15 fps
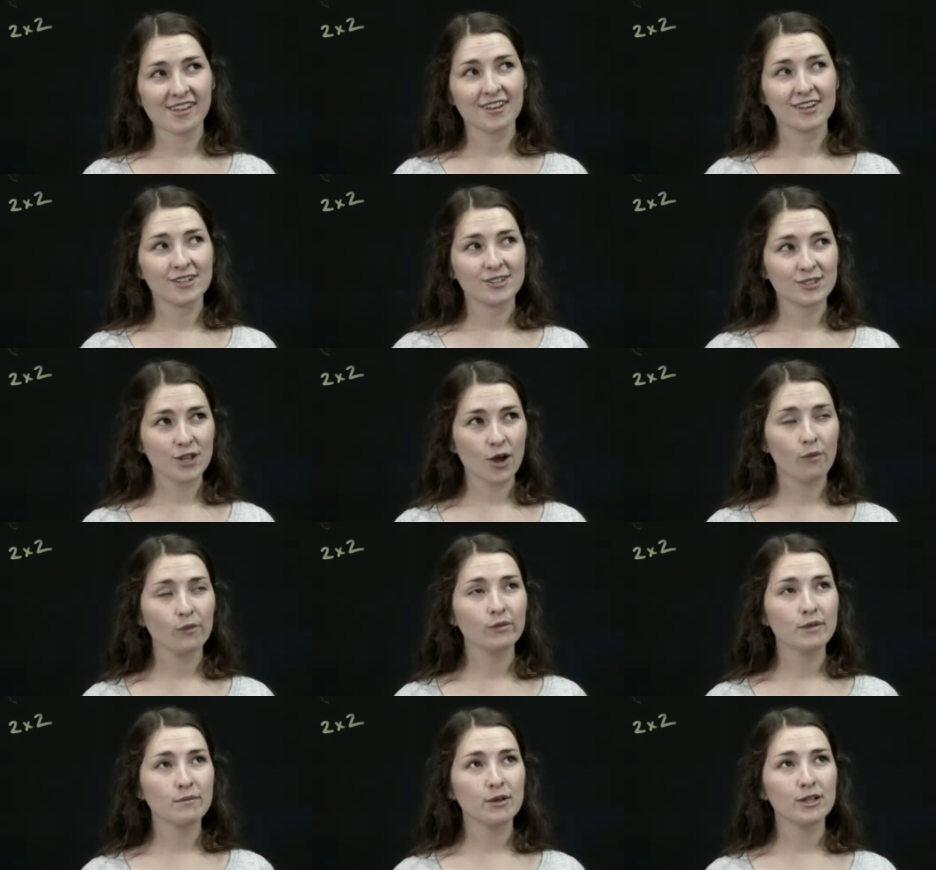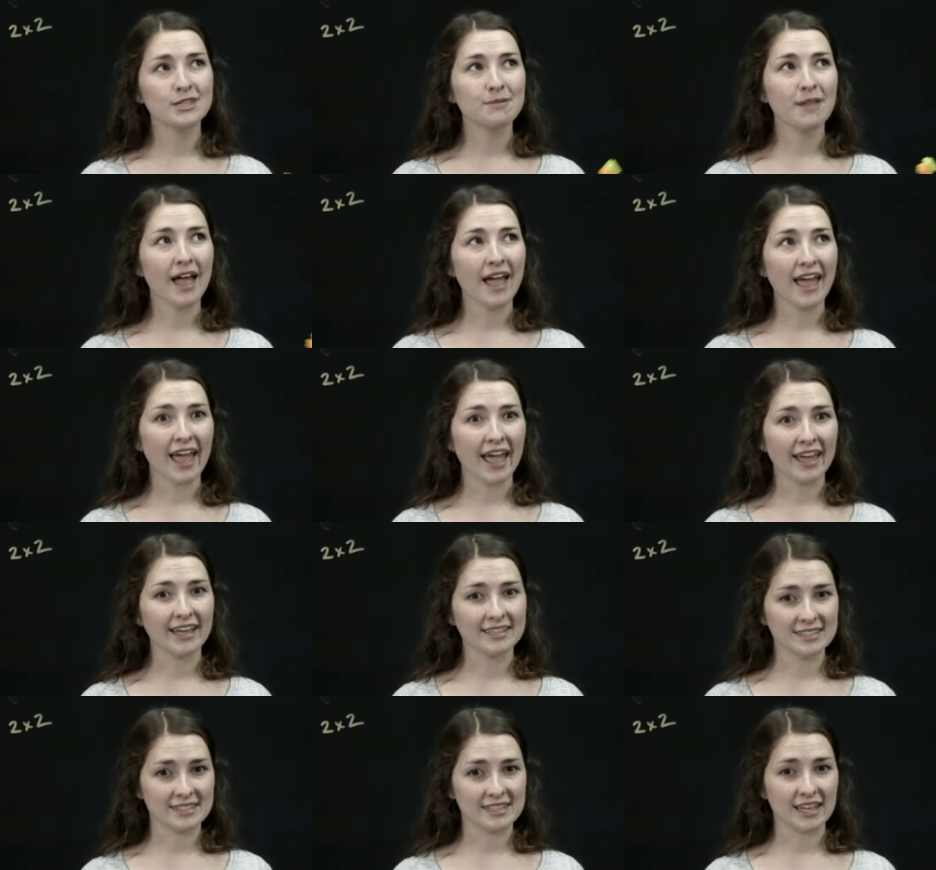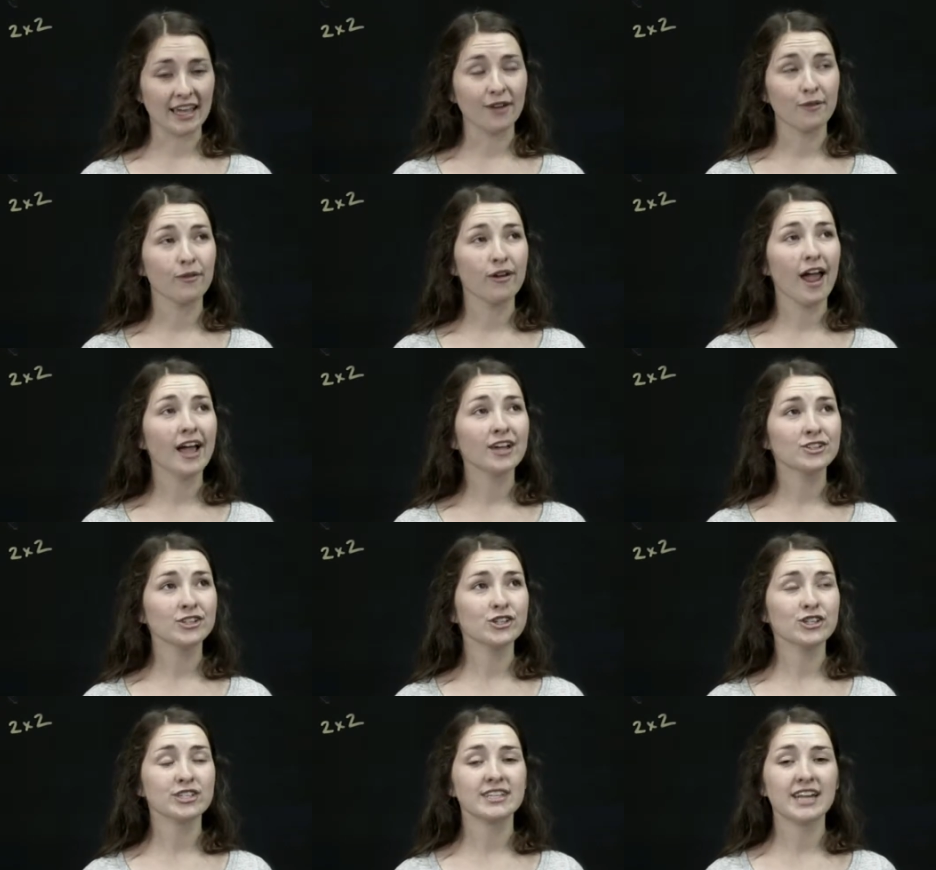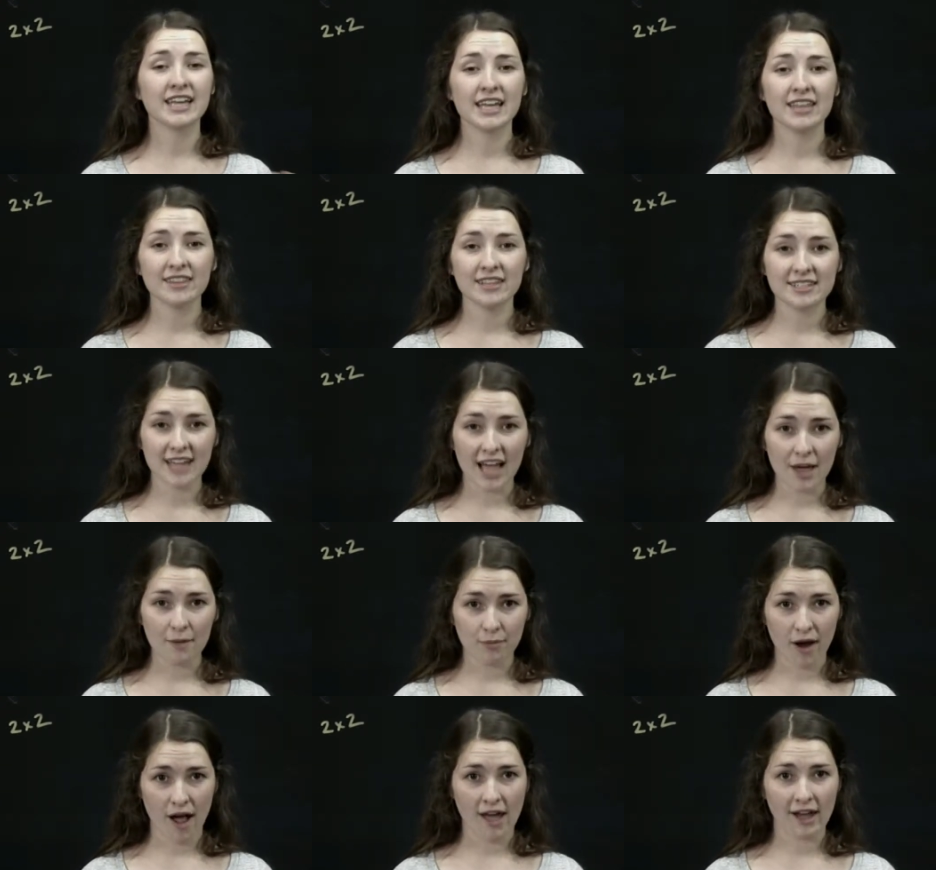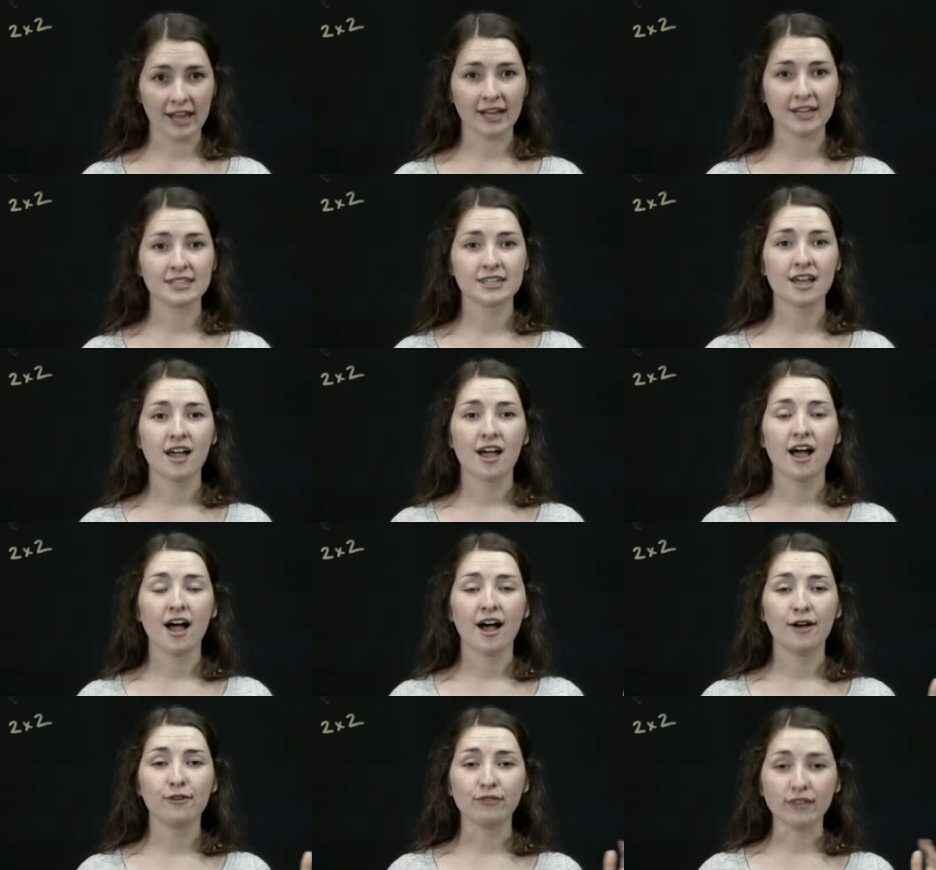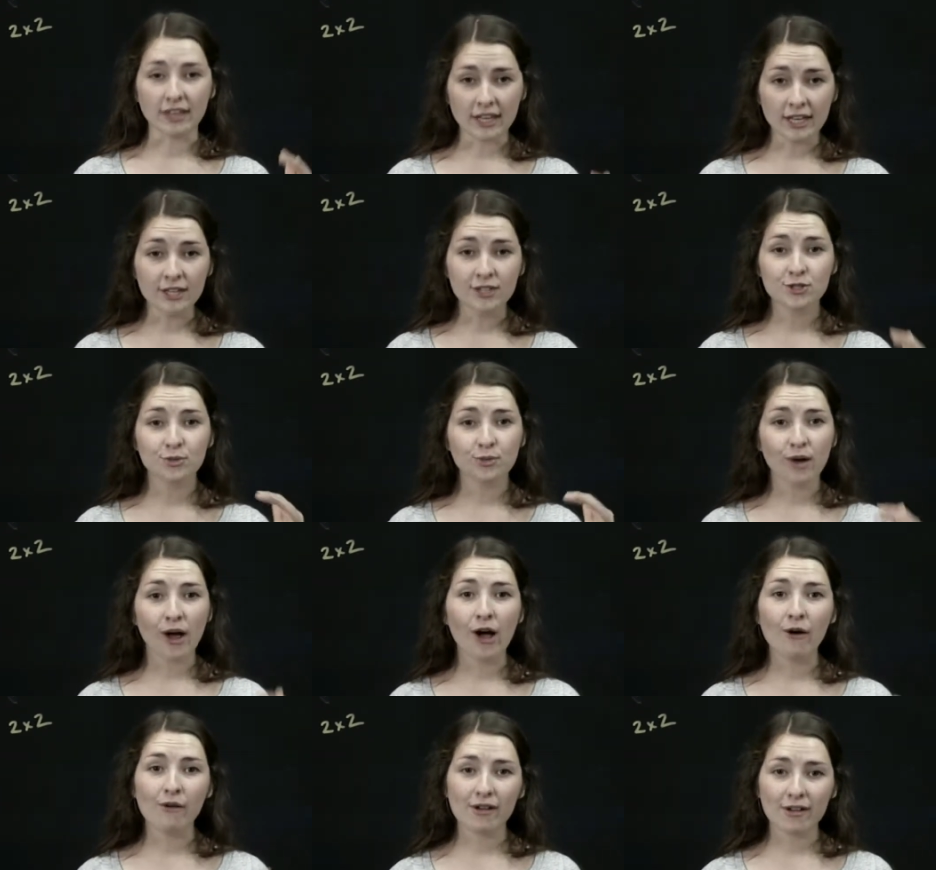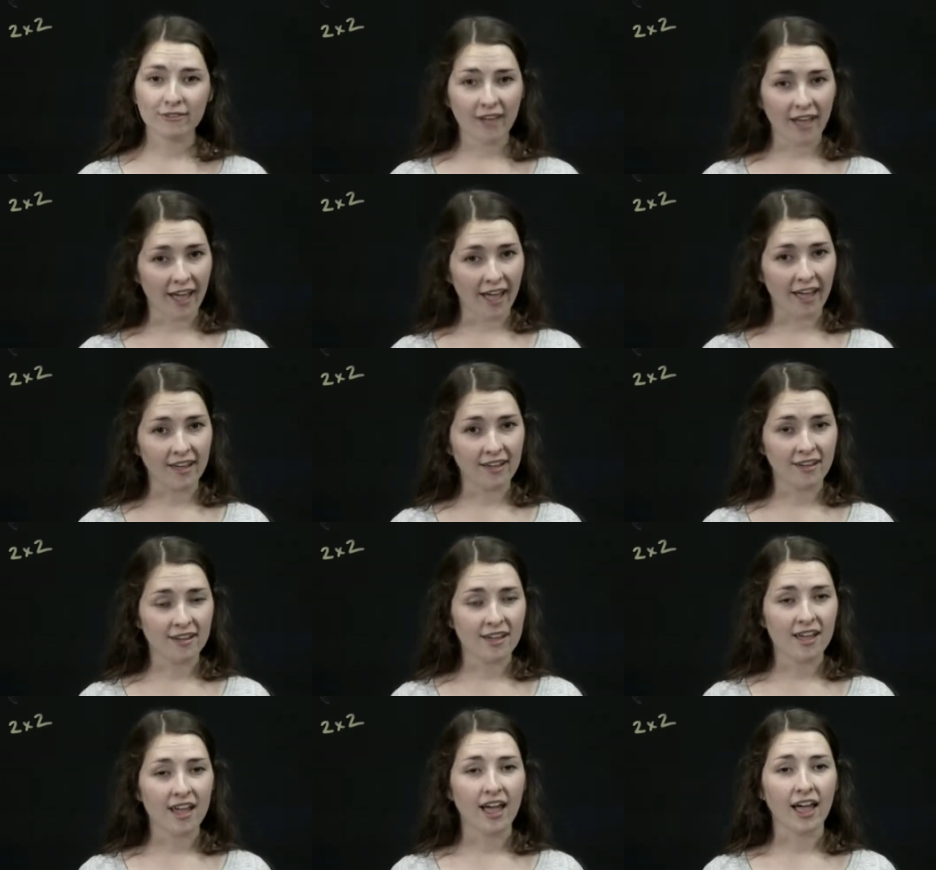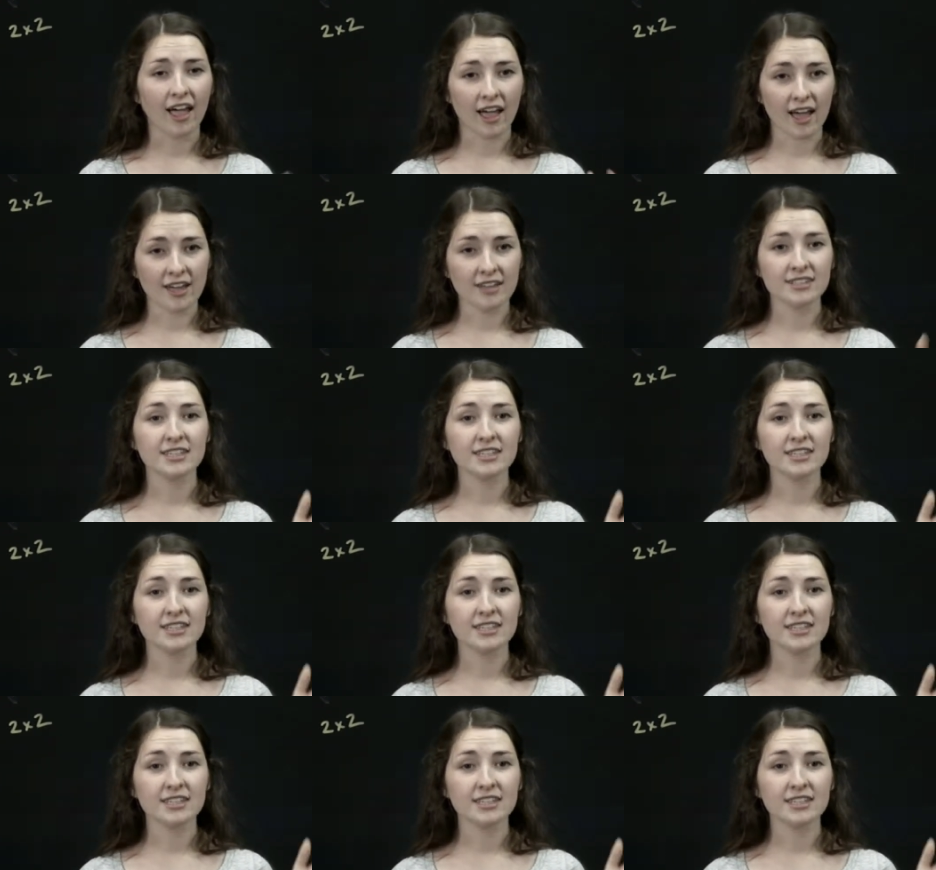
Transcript: So when we multiply a and c, we're actually just taking the dot product of each row of a and